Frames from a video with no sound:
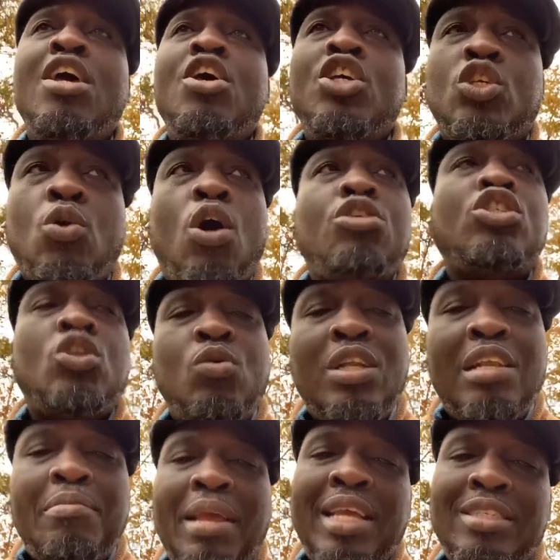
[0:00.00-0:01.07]
You also
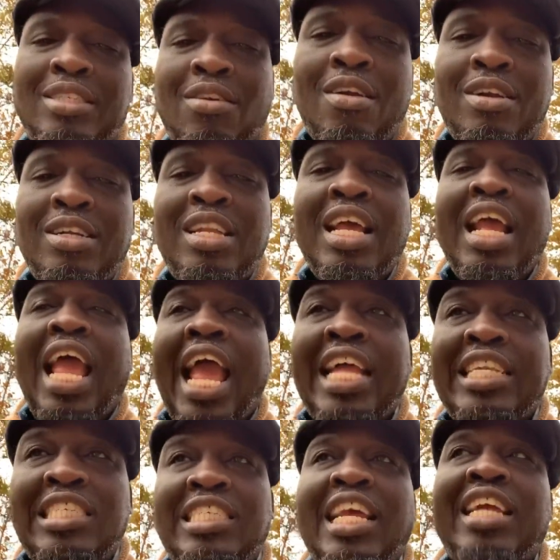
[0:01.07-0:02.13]
want to make certain
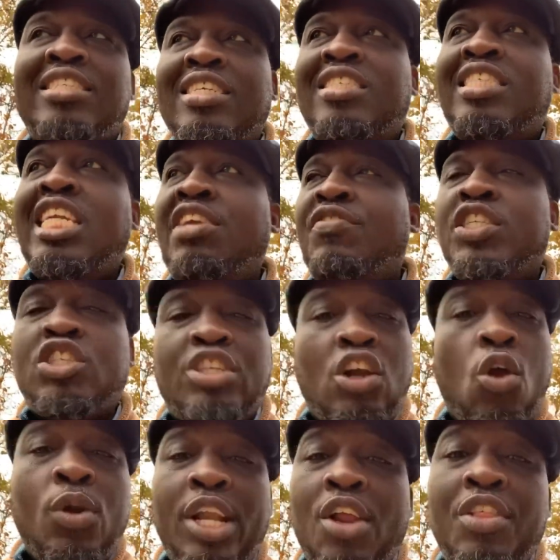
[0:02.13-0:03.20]
and check to see if it's
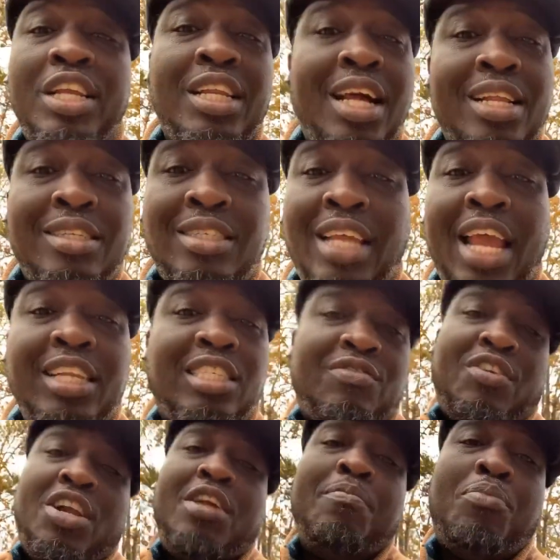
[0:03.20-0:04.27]
grown here in the United States.
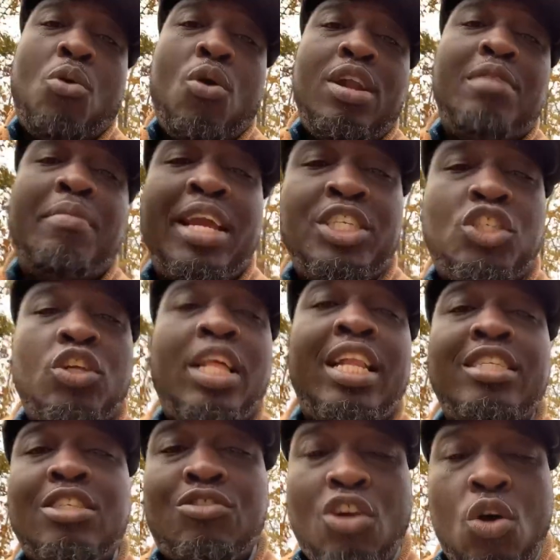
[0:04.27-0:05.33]
Very important. Make sure that
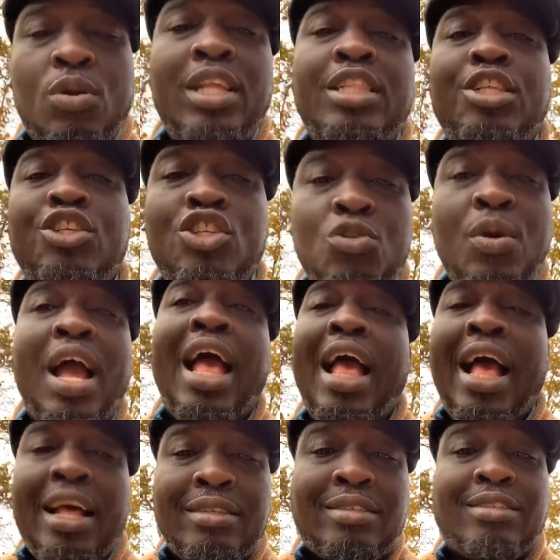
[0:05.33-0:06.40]
it's grown in the
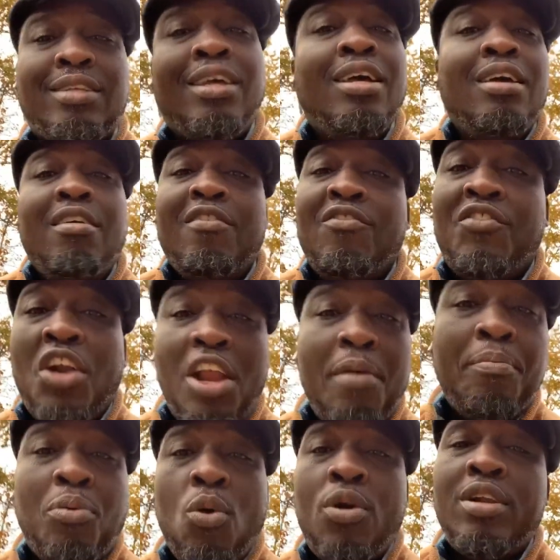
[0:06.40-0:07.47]
U.S. Very
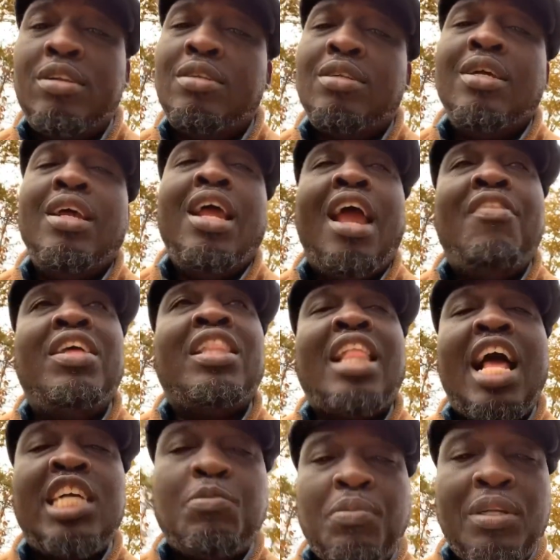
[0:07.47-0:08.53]
important. And then
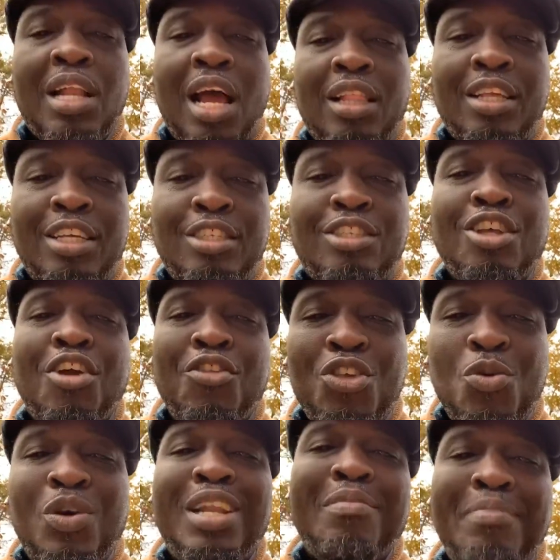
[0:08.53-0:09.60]
last but not least,
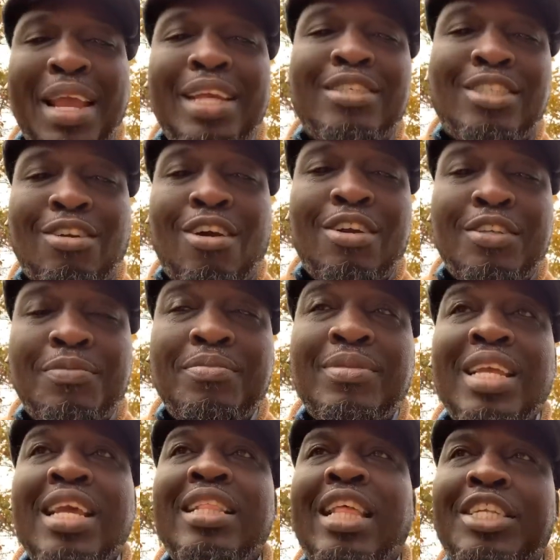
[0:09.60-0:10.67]
you want to make certain
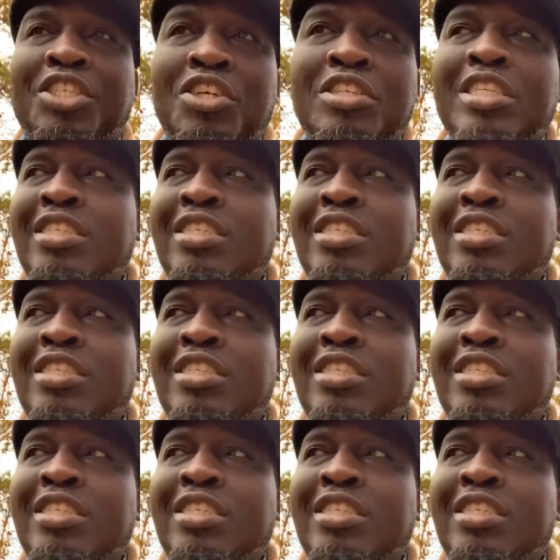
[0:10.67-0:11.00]
that you're